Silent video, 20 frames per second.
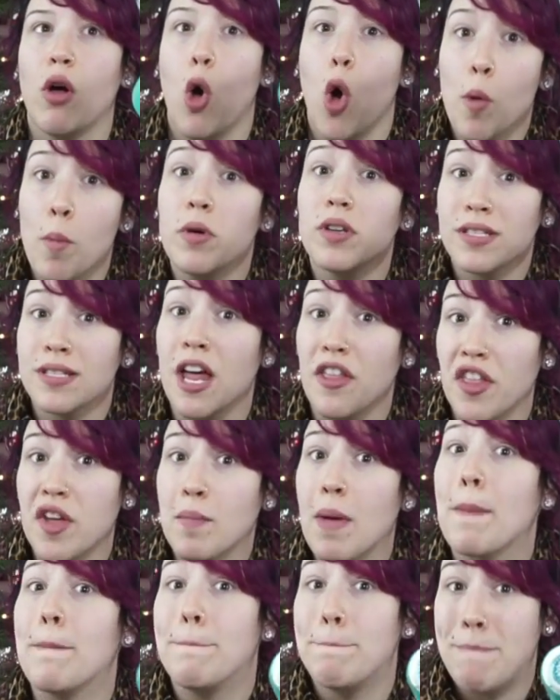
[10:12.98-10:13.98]
almost
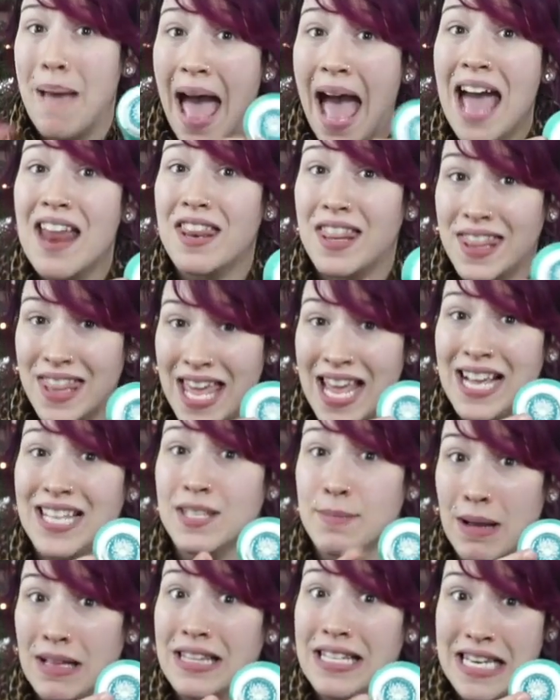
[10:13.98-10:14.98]
nothing but bad
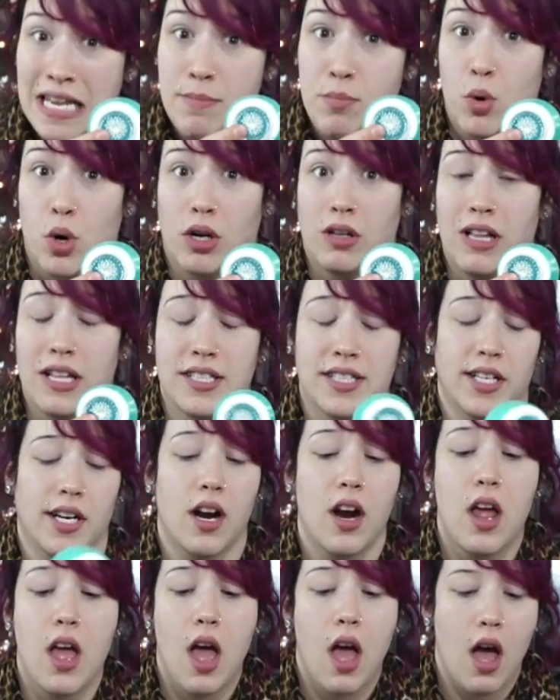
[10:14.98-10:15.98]
things about the deep pore cleanser,
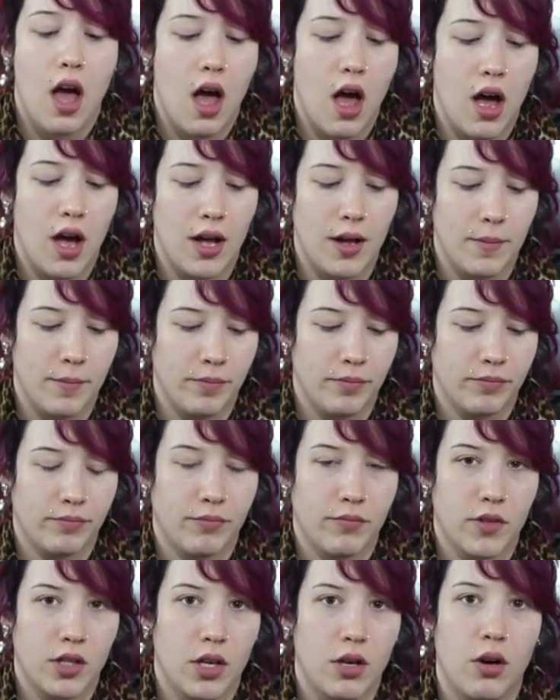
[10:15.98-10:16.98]
um,
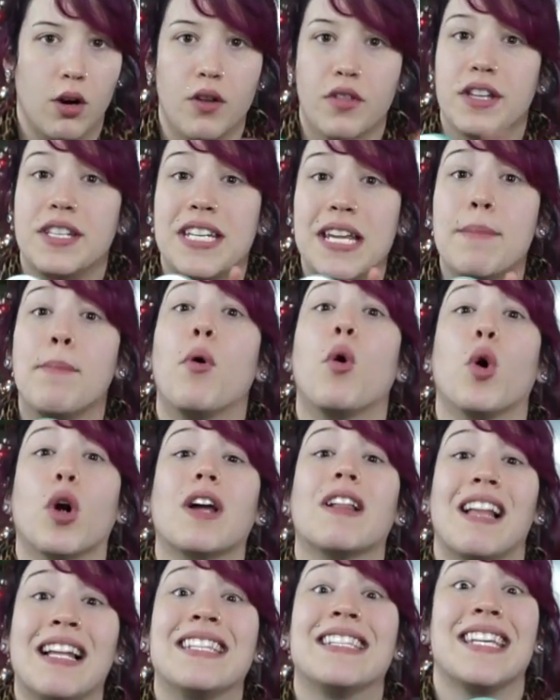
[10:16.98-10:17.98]
or the deep
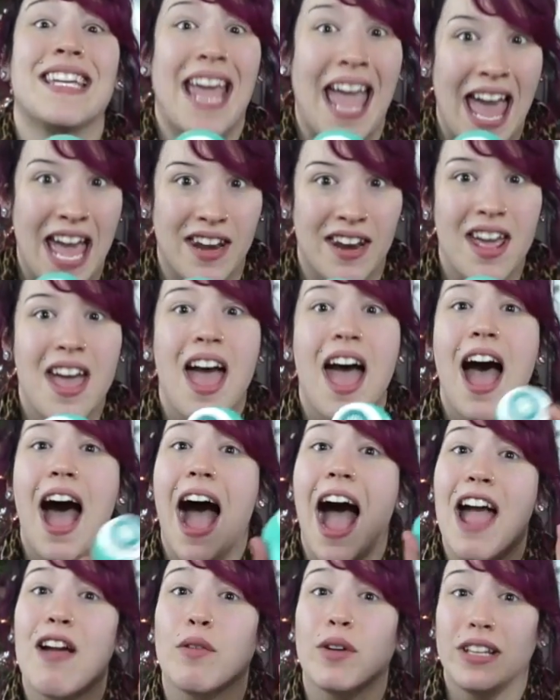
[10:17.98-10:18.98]
pore cleansing head.
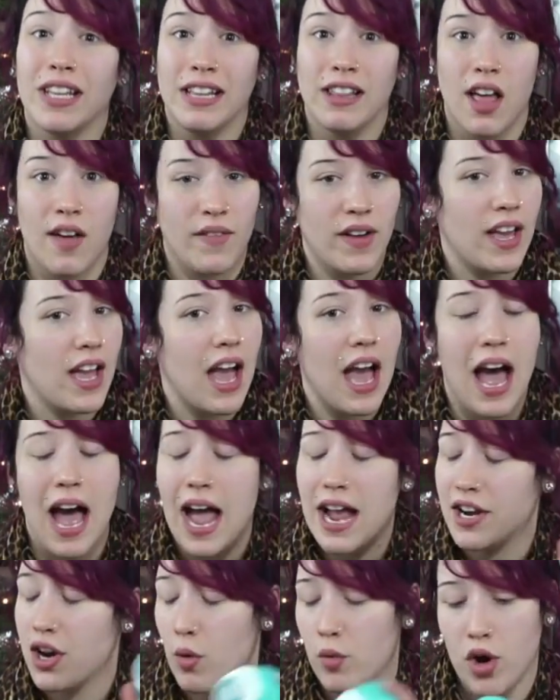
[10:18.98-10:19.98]
I really love it.
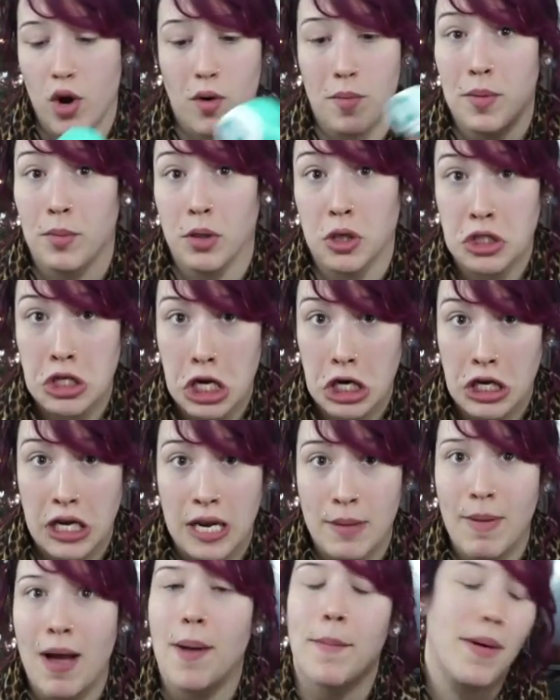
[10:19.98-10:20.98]
I don't know what people are
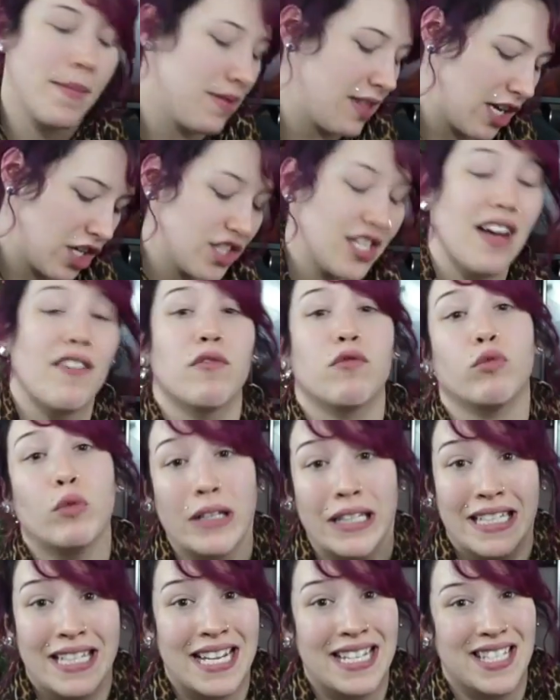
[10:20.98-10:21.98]
talking about. Maybe they just have
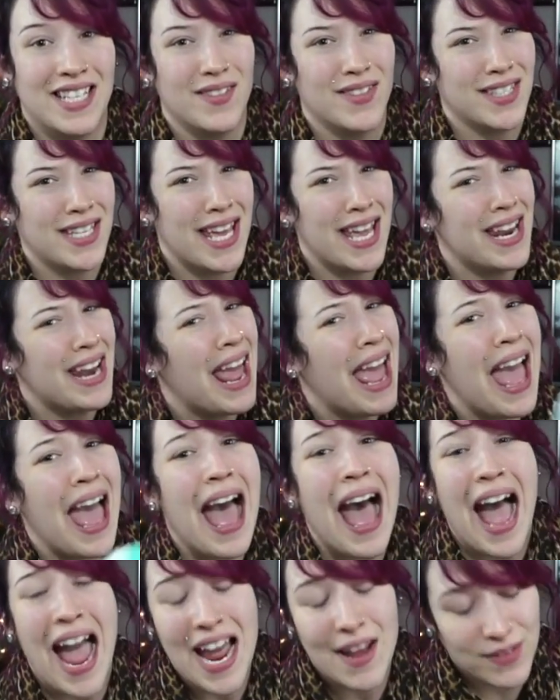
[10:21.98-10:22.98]
really sensitive skin.
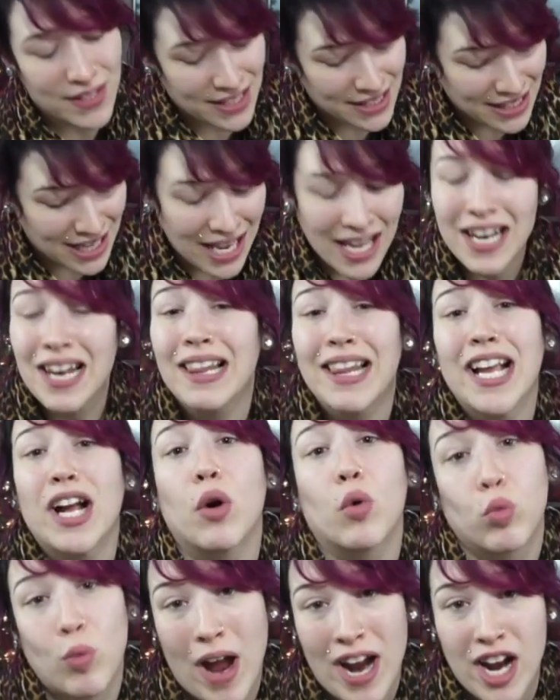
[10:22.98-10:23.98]
I have skin like
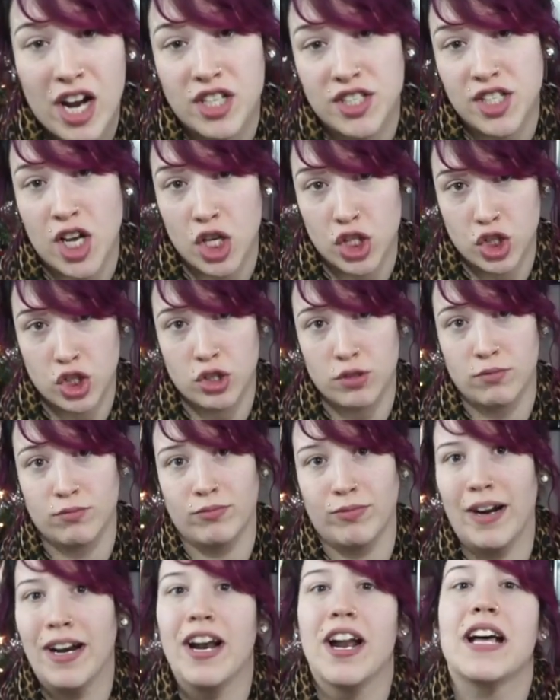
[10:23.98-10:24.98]
a rhinoceros.
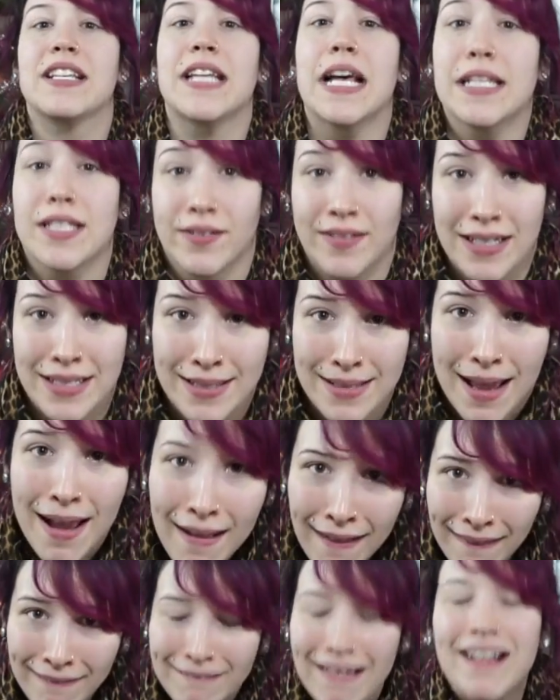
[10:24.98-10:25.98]
Rhinoceros.
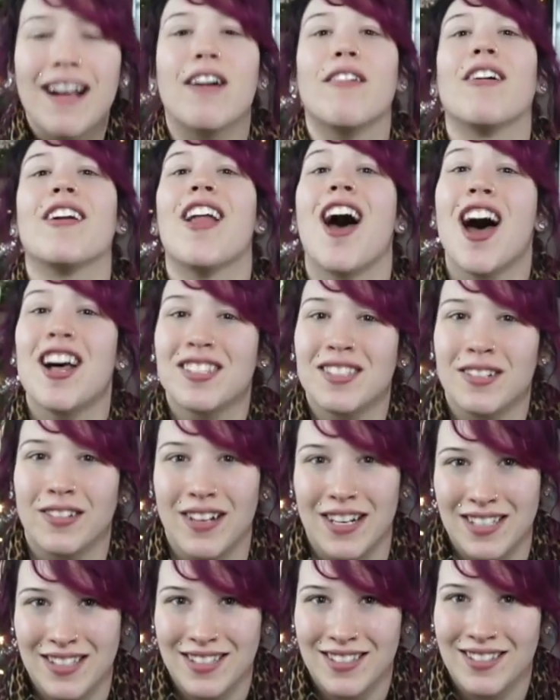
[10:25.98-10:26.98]
Like a
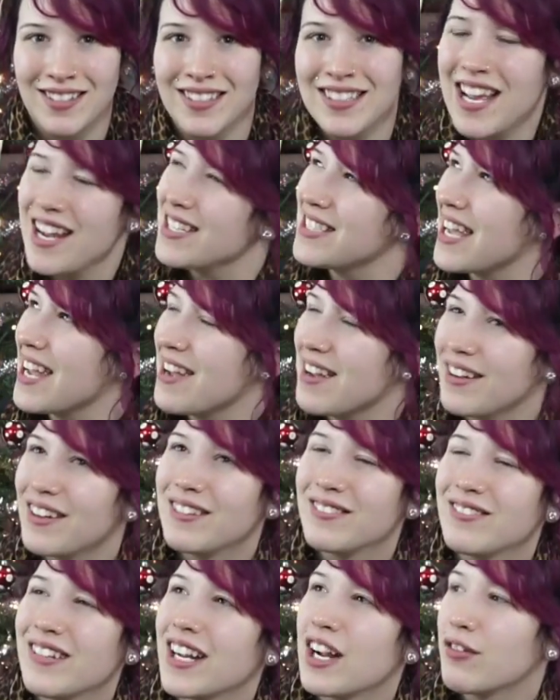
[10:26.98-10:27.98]
rhinoceros. Is that how you say it?
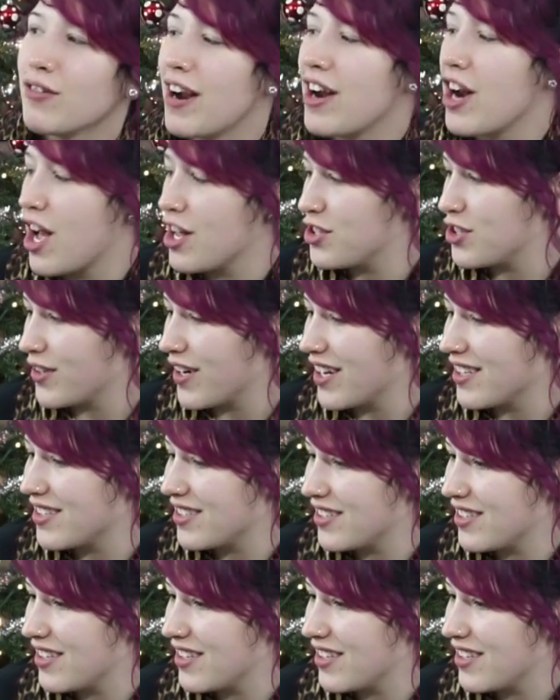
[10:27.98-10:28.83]
Like a rhinoceros.